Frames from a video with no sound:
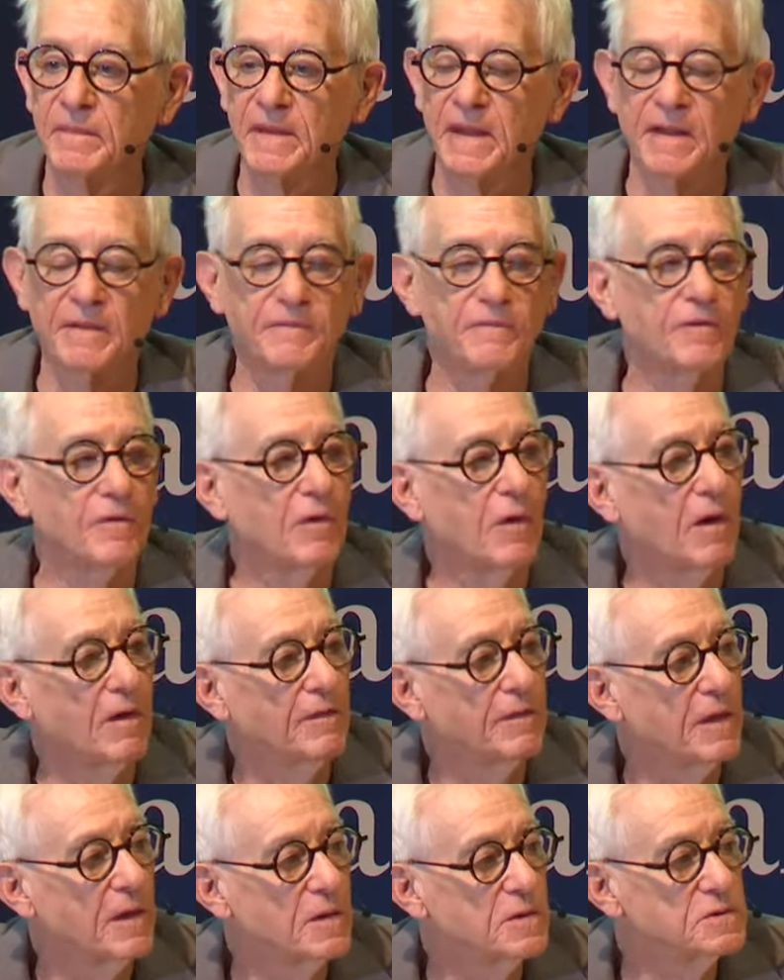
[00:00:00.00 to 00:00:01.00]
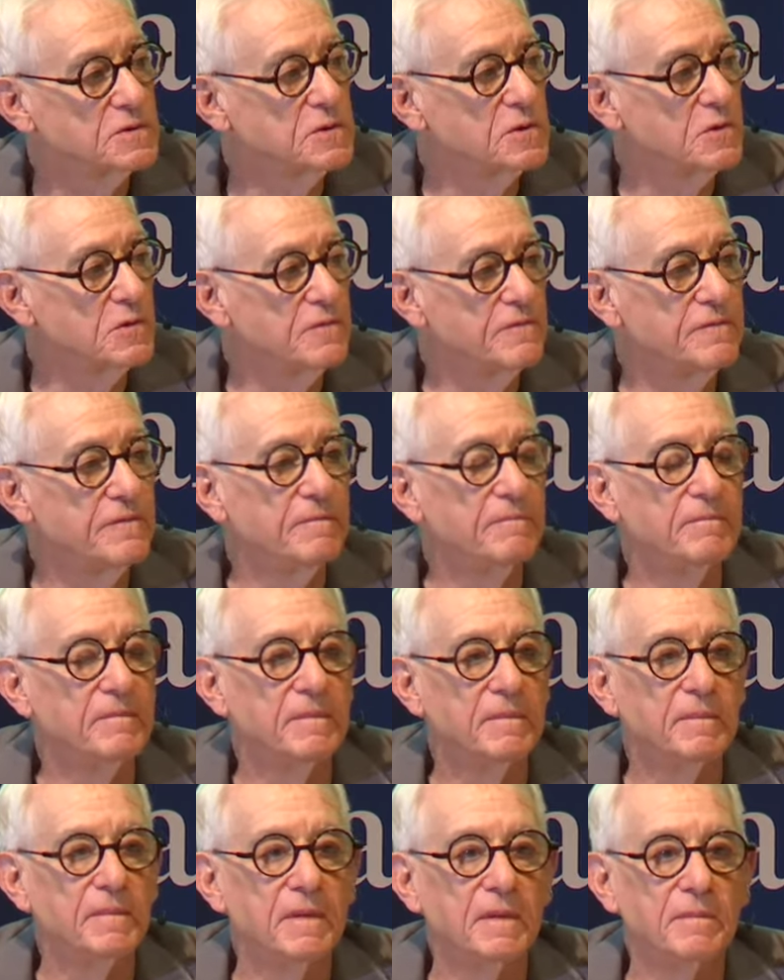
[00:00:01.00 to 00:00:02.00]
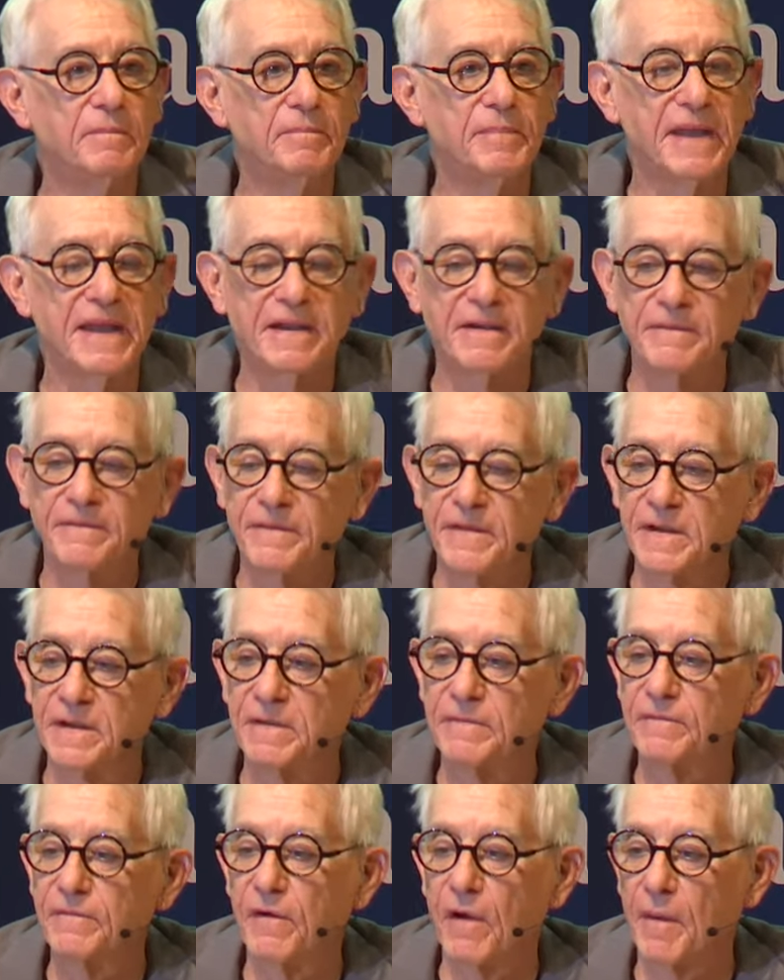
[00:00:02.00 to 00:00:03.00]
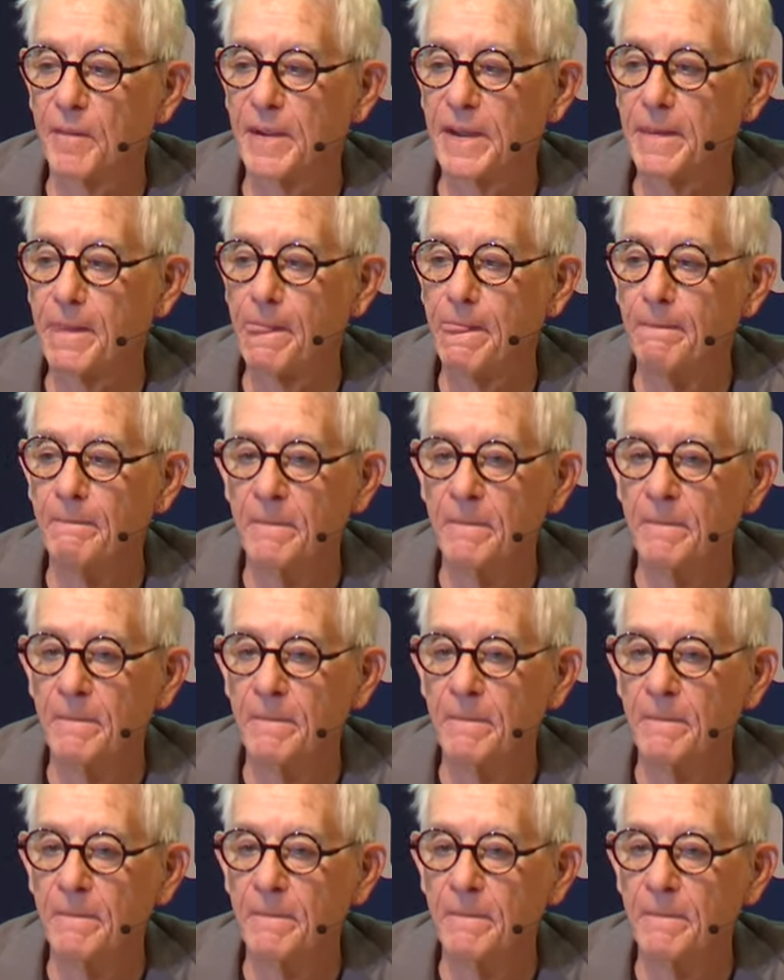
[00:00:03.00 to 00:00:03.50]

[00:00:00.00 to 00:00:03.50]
and for all those who've benefited from it,